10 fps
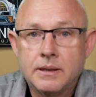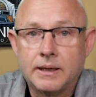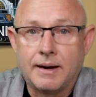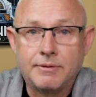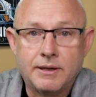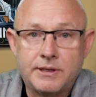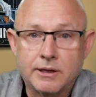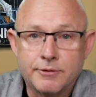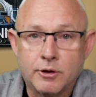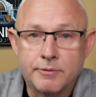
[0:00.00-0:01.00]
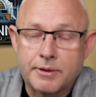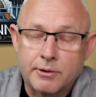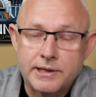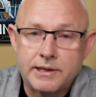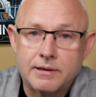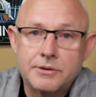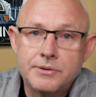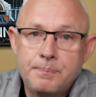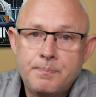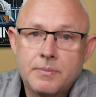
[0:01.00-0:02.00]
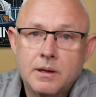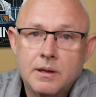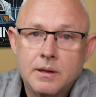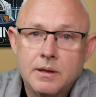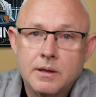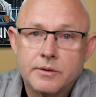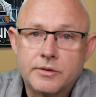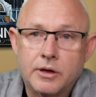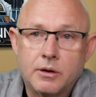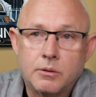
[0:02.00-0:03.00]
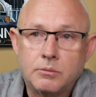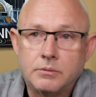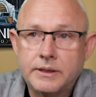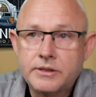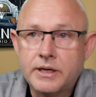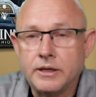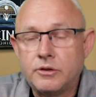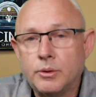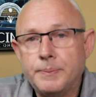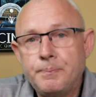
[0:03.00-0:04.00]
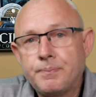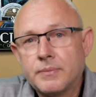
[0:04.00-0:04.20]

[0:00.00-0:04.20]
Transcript: And I've lived here for over 30 years. So let's get into it.